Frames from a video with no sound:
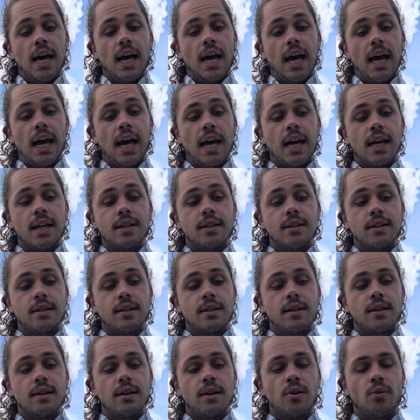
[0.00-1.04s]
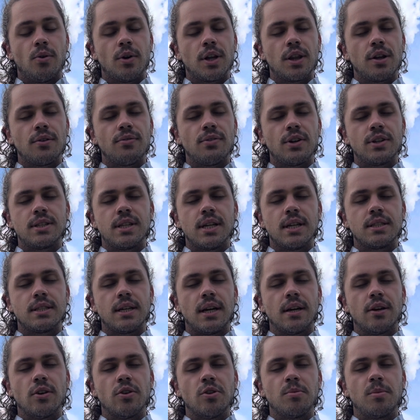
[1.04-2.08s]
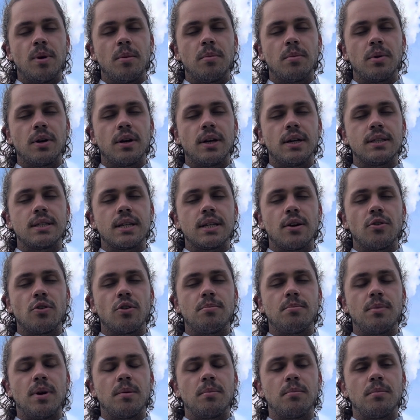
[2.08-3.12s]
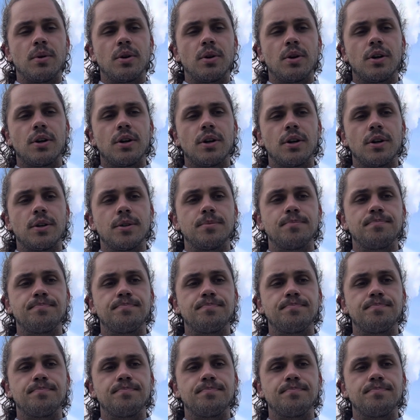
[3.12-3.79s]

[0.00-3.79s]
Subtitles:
And one of the first things I can remember is I remember